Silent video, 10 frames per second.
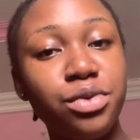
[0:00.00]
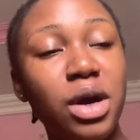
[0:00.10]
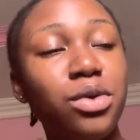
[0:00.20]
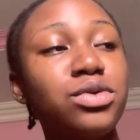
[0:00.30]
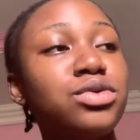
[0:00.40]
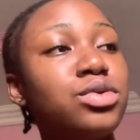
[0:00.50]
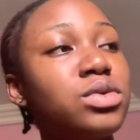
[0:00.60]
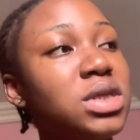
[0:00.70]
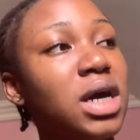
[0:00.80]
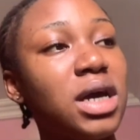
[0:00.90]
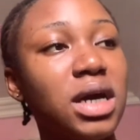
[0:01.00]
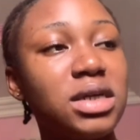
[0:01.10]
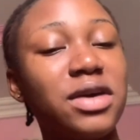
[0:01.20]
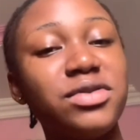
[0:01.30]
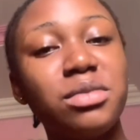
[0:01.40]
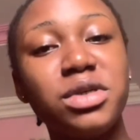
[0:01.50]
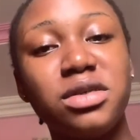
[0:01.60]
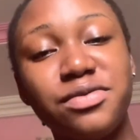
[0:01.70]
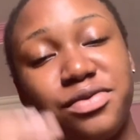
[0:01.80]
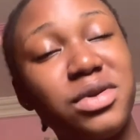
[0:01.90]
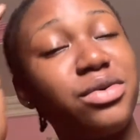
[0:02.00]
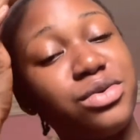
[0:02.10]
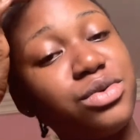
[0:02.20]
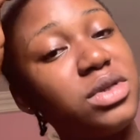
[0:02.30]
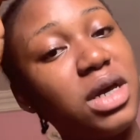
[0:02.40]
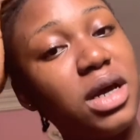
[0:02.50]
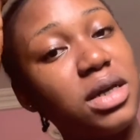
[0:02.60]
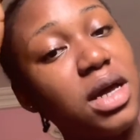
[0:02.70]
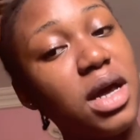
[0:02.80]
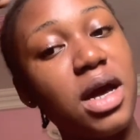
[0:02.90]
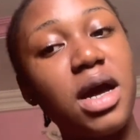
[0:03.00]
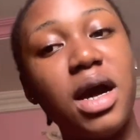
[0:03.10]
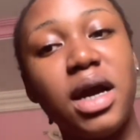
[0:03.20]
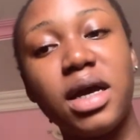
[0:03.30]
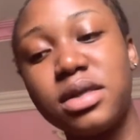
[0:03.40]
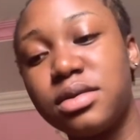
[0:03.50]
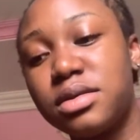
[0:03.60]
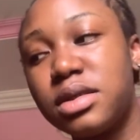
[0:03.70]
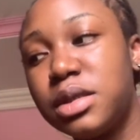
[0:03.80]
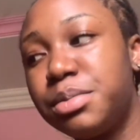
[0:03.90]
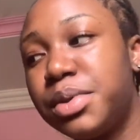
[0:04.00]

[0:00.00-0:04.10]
I was so tired after making food. I was so tired I had to sleep.